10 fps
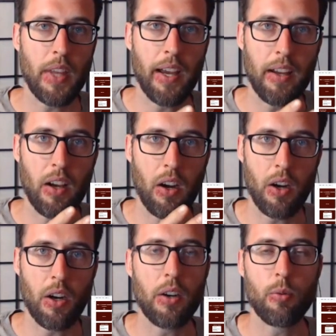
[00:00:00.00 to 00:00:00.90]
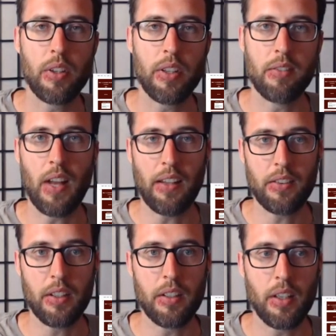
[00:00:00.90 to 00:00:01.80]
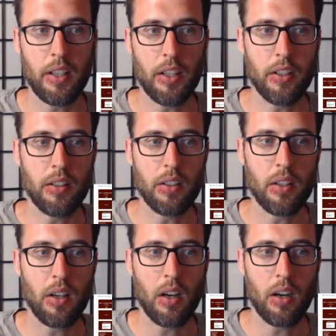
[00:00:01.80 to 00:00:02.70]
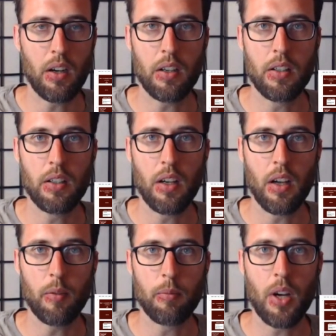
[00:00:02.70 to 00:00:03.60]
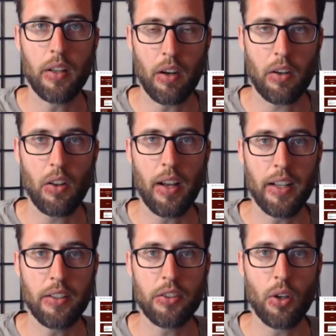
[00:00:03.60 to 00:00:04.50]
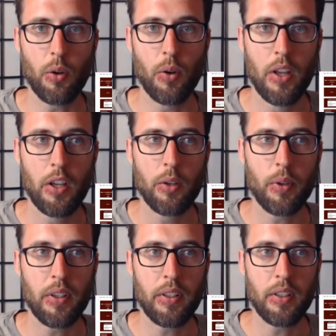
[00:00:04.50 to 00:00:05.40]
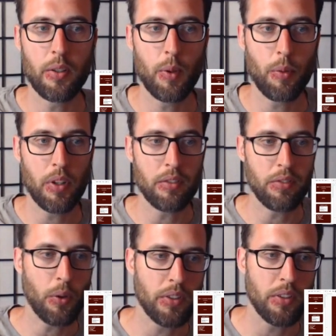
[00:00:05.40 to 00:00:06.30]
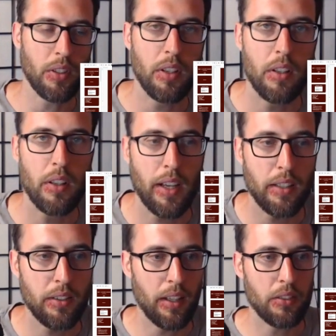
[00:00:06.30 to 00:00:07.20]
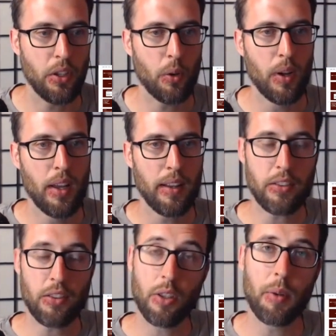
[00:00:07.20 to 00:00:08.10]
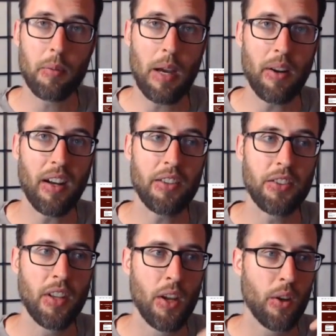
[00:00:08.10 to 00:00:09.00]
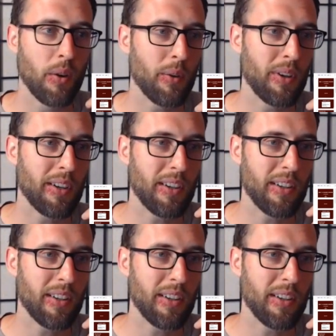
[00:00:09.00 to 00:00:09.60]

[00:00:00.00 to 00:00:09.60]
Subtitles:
that are really invested in our clients. So we really focus in, like I said. So that's a little bit about us. We